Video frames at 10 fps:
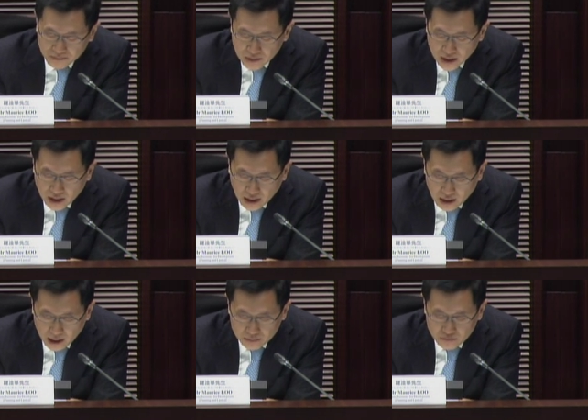and
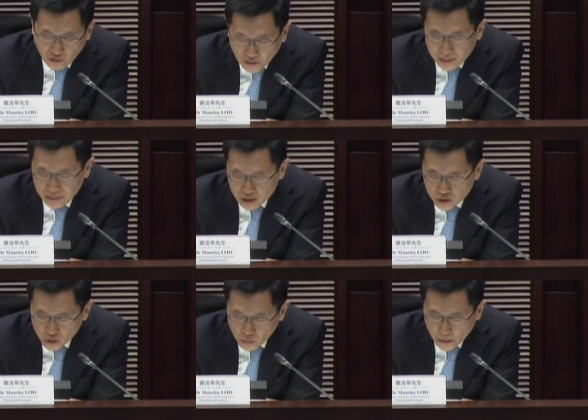the HS will
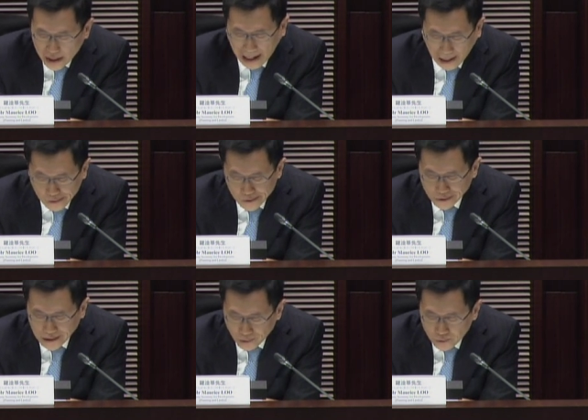consider whether
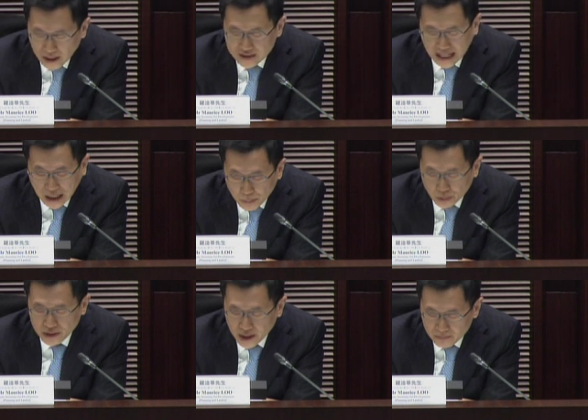it is uh,
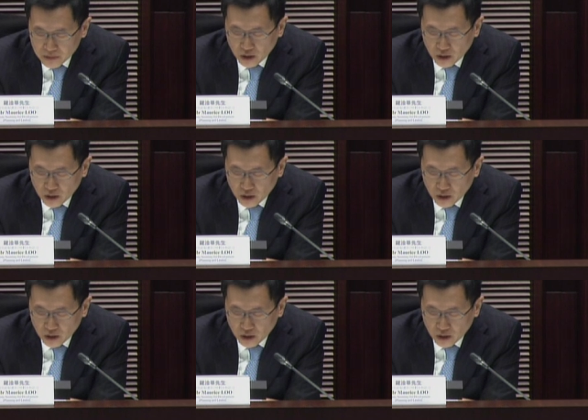feasible.